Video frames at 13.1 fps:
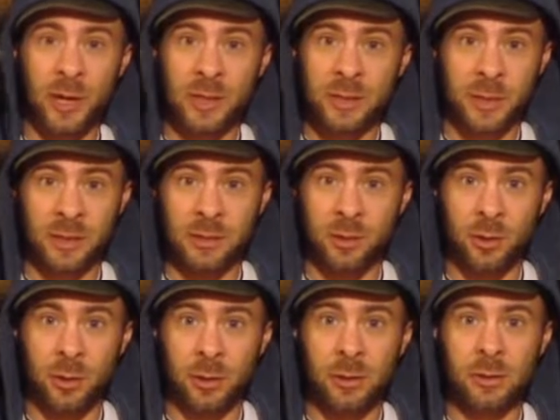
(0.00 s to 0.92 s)
Brass Band
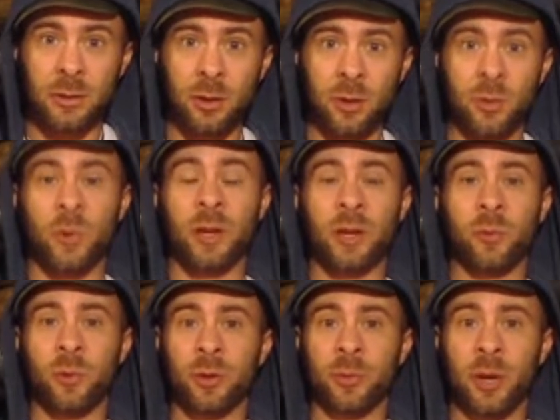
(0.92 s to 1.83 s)
song called Why You
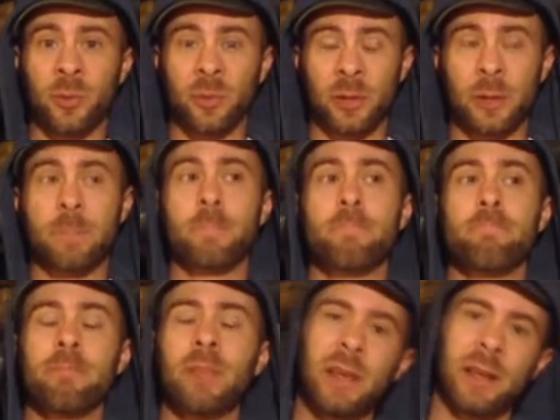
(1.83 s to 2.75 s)
Worry About Me.
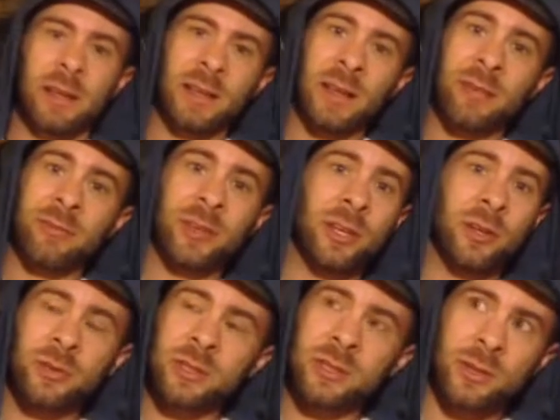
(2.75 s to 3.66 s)
And in that
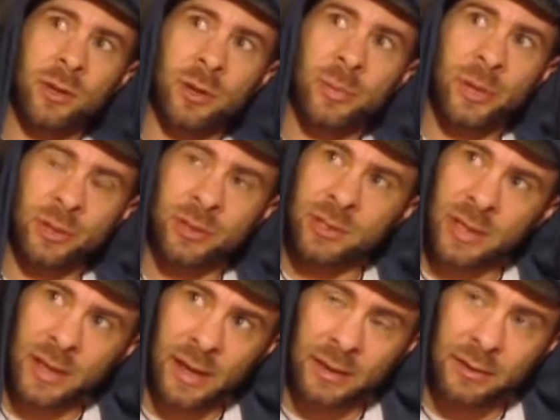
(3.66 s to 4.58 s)
video, the song appears
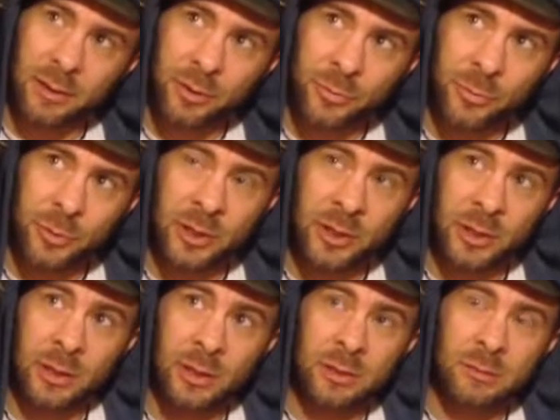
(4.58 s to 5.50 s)
at
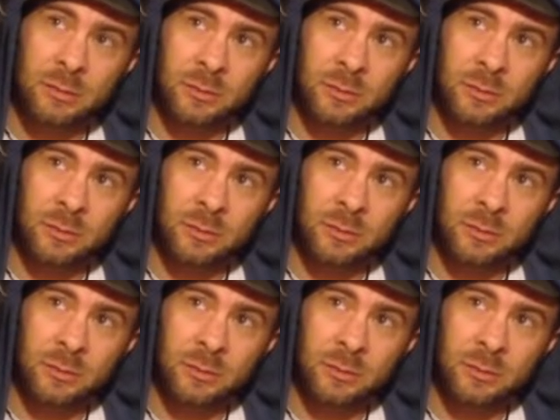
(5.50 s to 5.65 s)
32